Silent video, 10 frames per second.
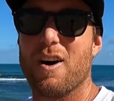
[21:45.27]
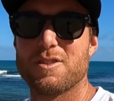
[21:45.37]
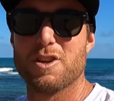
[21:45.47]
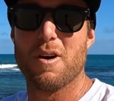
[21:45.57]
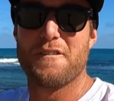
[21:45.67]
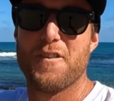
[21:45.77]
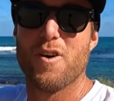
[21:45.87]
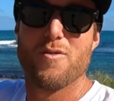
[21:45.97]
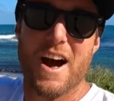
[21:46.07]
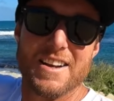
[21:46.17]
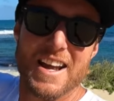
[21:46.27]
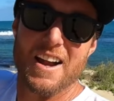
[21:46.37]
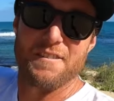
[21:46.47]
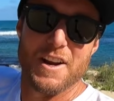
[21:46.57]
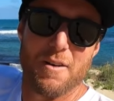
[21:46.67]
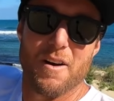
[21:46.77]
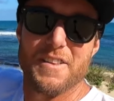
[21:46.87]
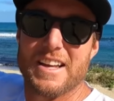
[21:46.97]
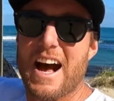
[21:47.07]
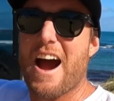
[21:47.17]
I'll do a full rundown video
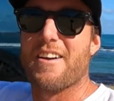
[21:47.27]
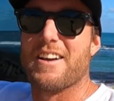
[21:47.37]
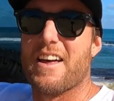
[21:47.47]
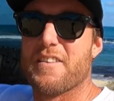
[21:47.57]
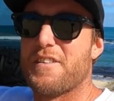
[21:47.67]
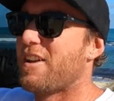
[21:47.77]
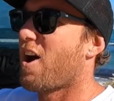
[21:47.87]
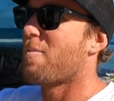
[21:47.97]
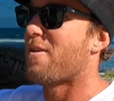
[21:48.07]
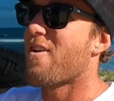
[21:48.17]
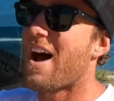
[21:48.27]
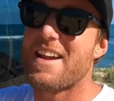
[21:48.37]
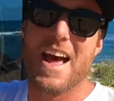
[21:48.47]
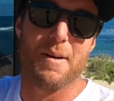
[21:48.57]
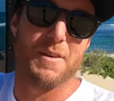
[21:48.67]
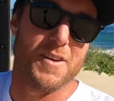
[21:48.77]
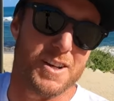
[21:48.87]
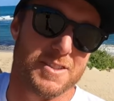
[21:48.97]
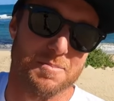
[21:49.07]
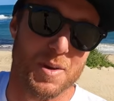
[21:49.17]
of the car in another video, but right now we've
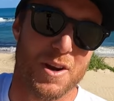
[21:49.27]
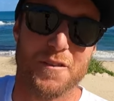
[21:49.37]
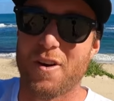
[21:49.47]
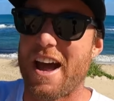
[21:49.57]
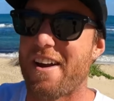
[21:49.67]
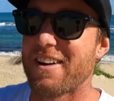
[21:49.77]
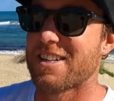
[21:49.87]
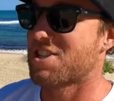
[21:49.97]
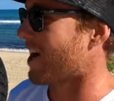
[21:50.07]
got some beautiful herring to